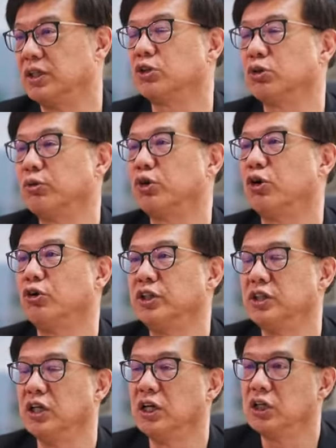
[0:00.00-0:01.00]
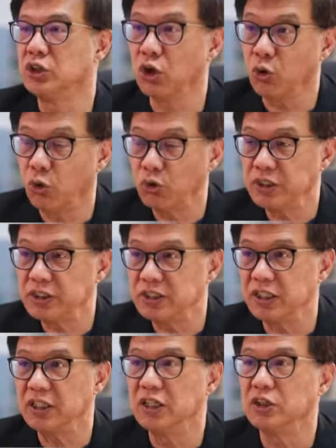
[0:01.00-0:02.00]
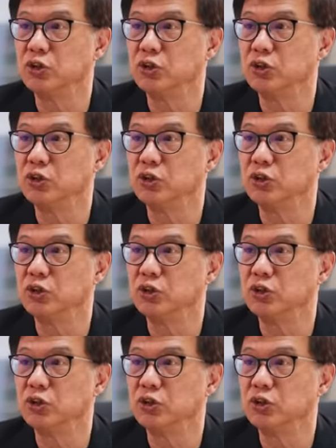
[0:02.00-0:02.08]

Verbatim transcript: That's why we call it not holistic,